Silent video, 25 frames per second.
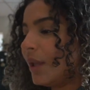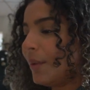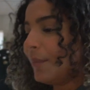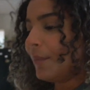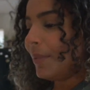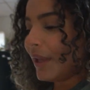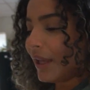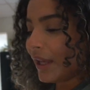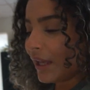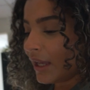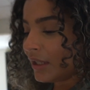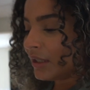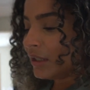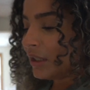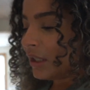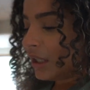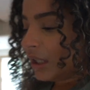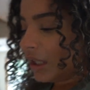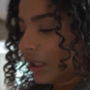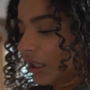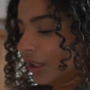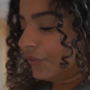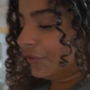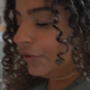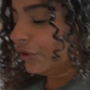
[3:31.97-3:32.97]
but
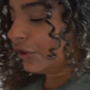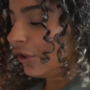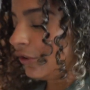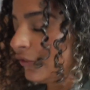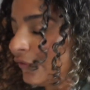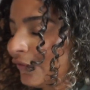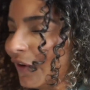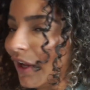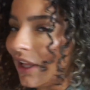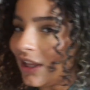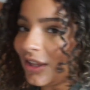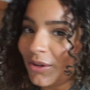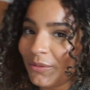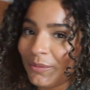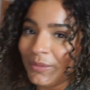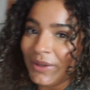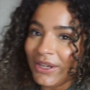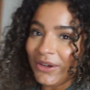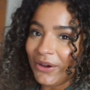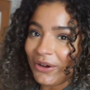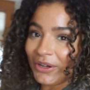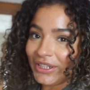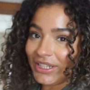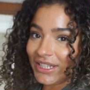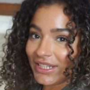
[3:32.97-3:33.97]
if you don't follow
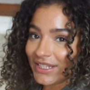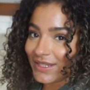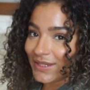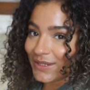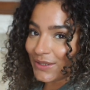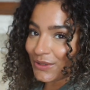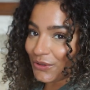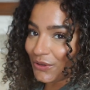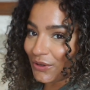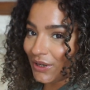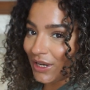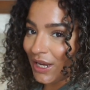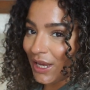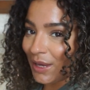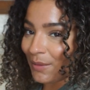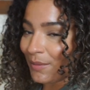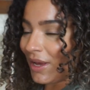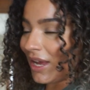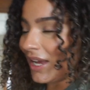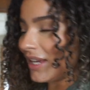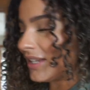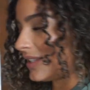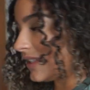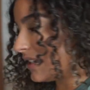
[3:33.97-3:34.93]
me on Instagram, I